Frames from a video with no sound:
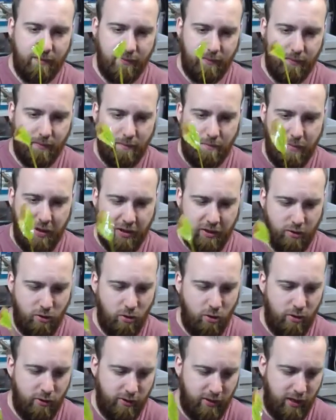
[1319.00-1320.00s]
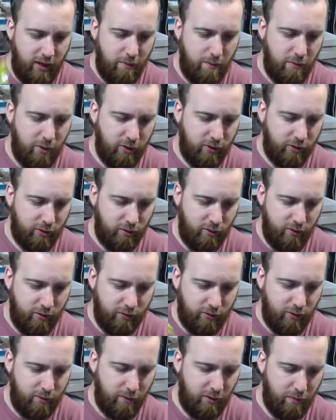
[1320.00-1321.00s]
but they're all the immersed grown,
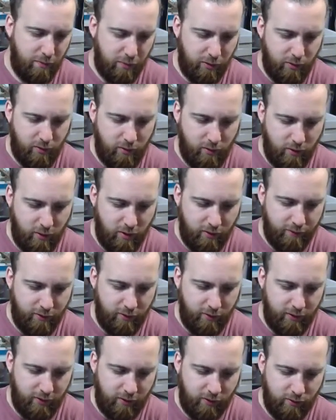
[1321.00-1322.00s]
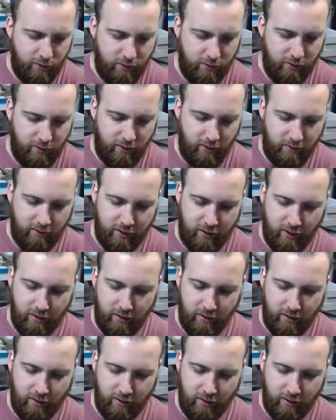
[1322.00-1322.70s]
so I'm going to pull off all these older leaves here.